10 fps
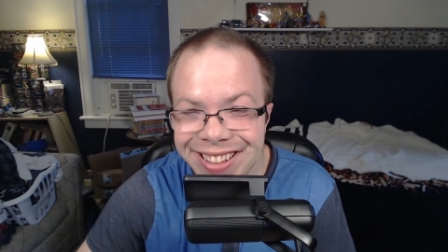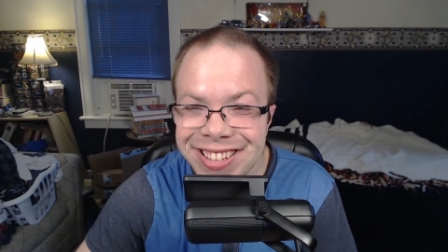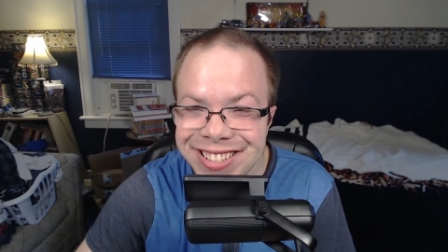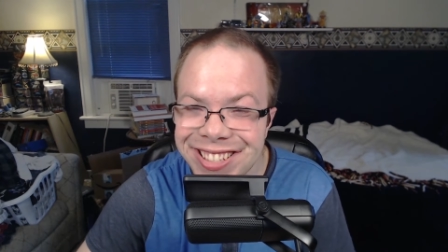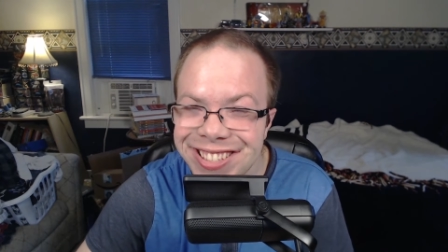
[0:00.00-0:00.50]

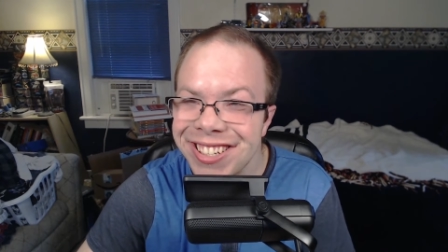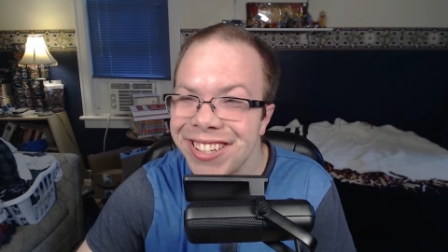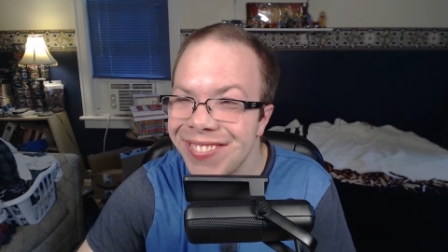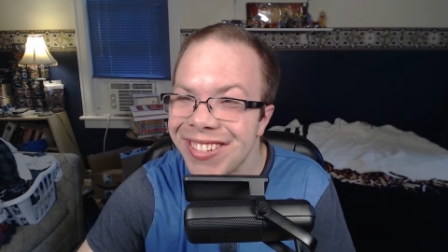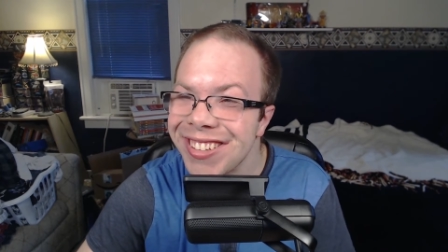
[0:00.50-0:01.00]
this is
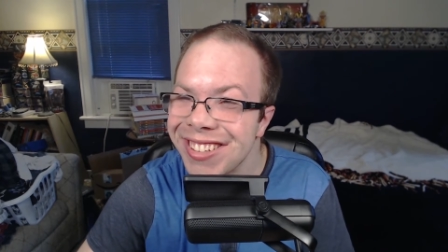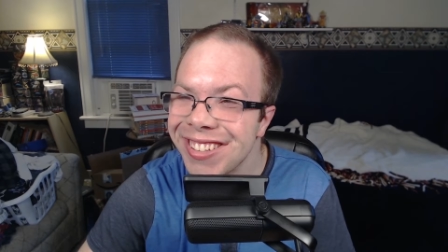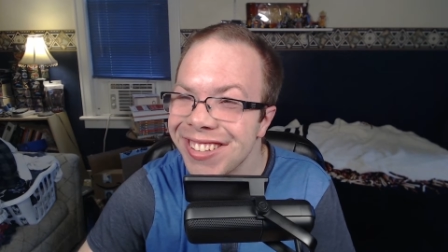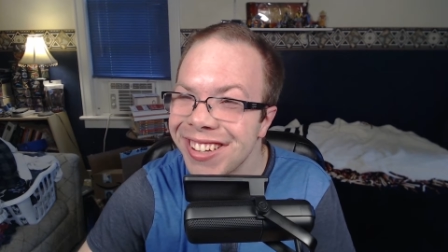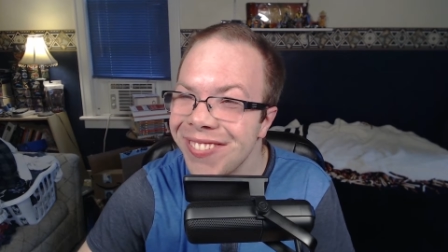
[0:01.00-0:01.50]
this
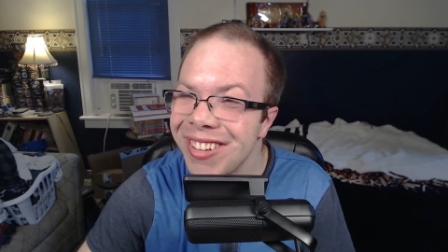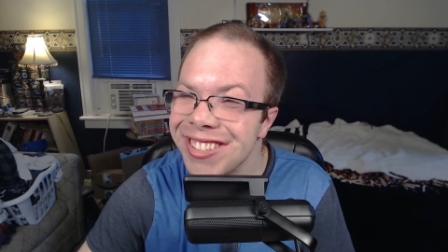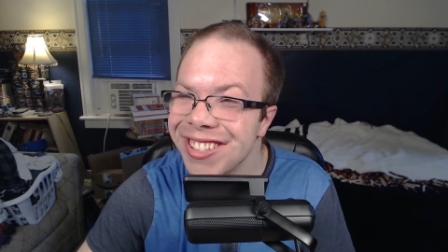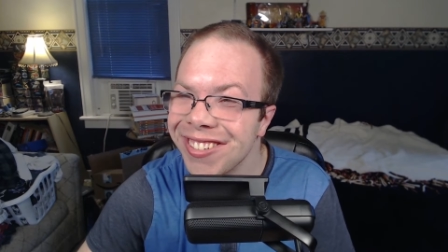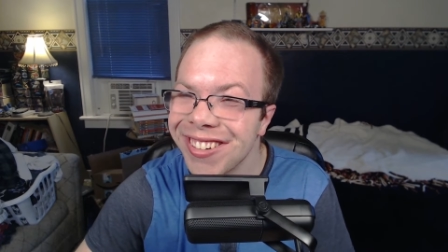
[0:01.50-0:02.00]
is gonna be
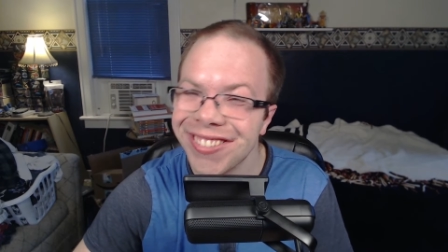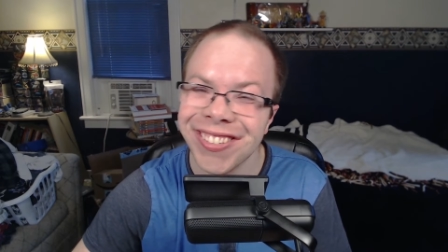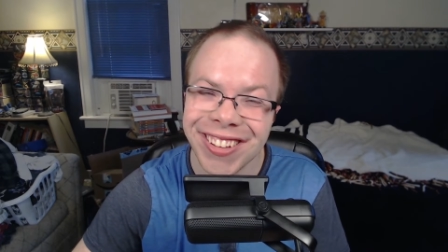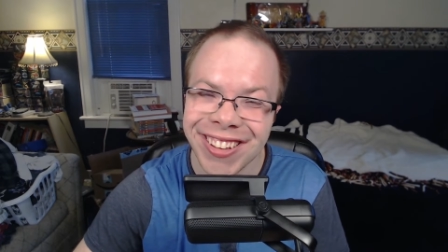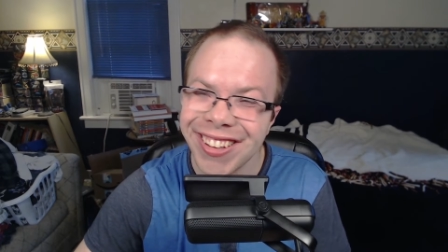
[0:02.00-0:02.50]
so
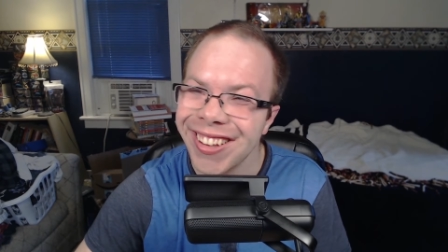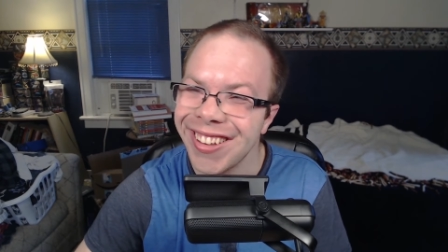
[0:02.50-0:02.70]
cool.